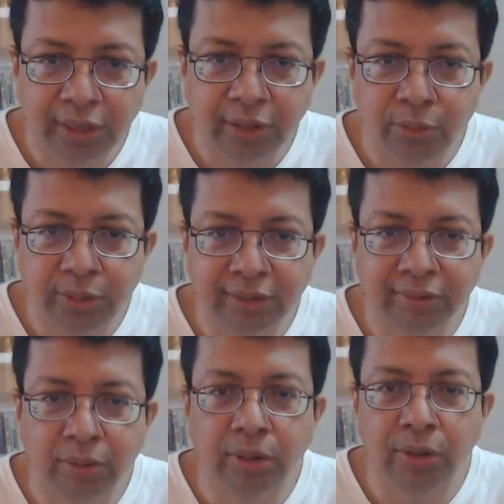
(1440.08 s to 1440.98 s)
You're doing it
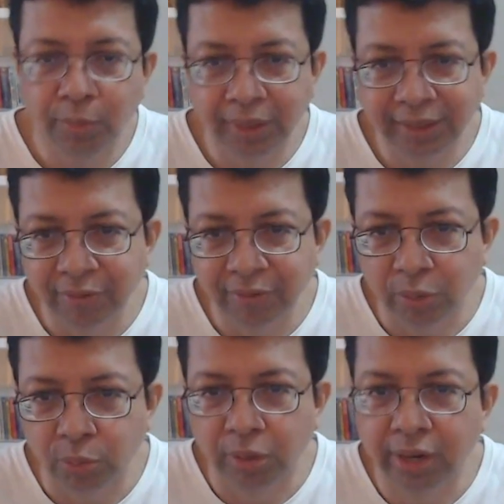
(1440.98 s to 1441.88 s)
slowly, hoping that
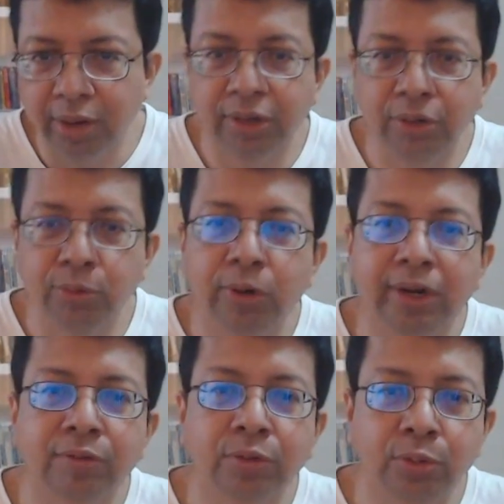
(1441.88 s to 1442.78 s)
will cool down and you
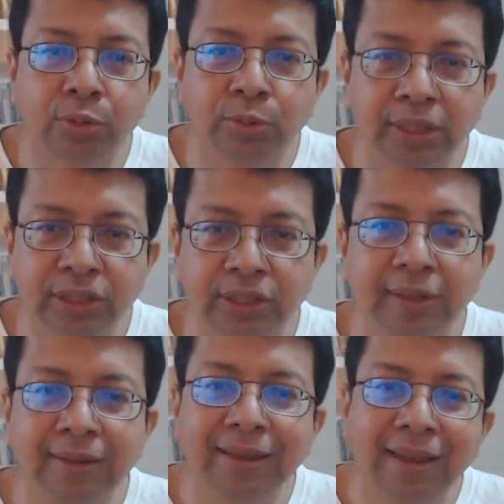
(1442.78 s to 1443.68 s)
won't have to do too much.
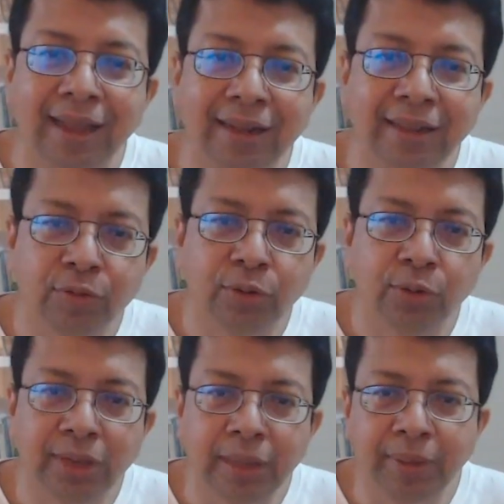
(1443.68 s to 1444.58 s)
And therefore,
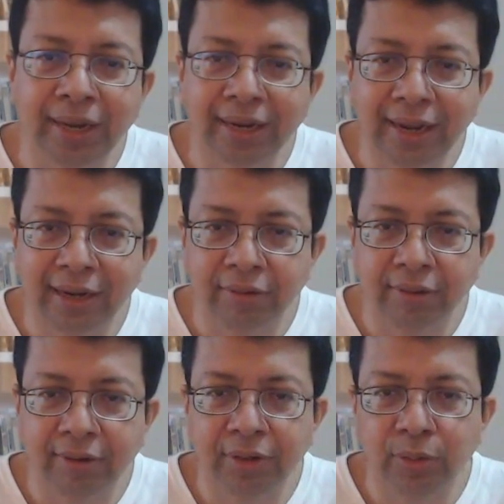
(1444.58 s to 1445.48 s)
you're keeping it negative.
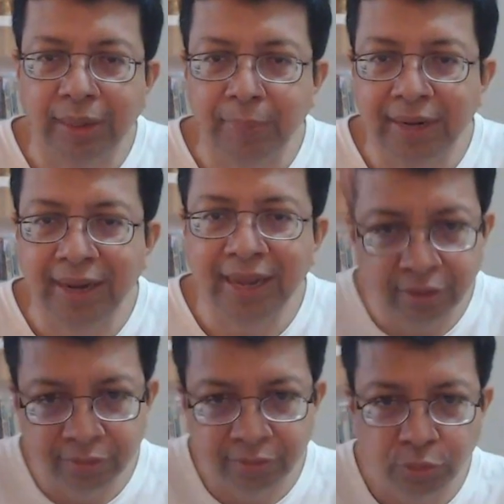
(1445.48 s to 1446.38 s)
And when you keep it
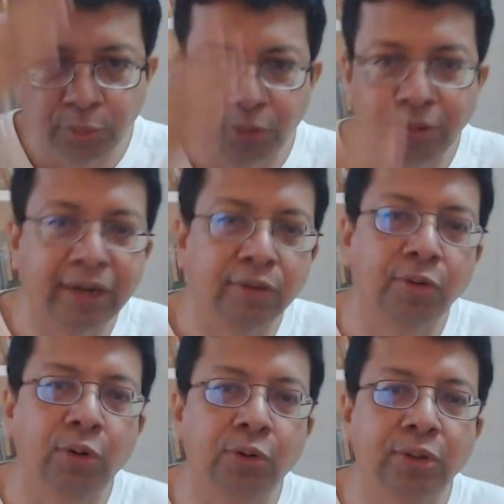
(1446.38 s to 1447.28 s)
negative, you provide a
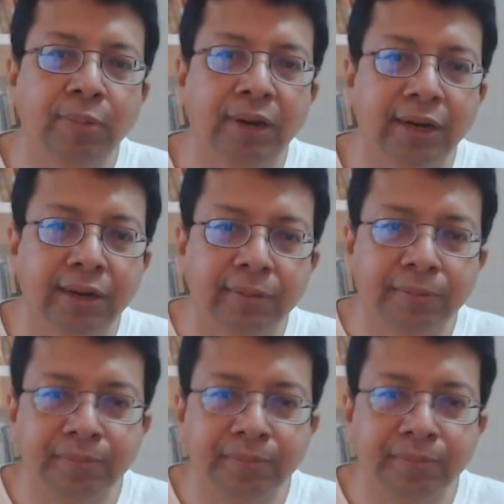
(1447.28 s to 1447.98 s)
flow to the market.